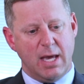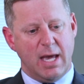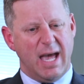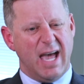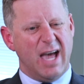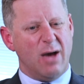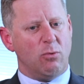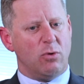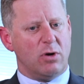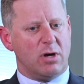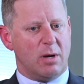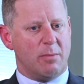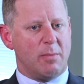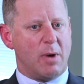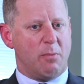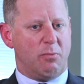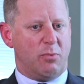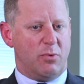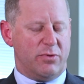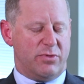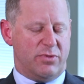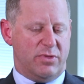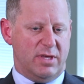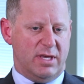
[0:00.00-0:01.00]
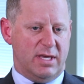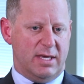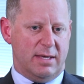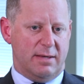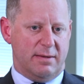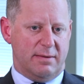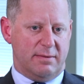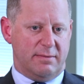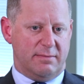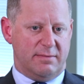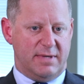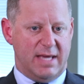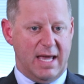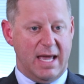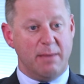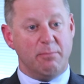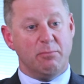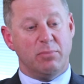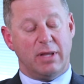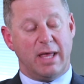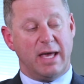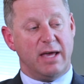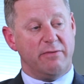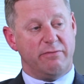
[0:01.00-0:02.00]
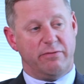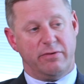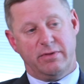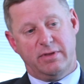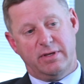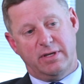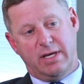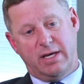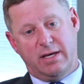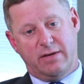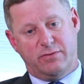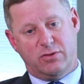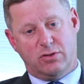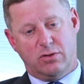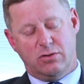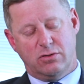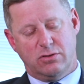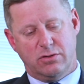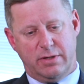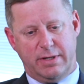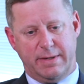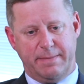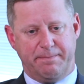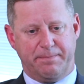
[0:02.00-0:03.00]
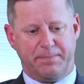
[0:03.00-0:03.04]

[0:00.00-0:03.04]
and we'll come up with the game plan for the day of surgery.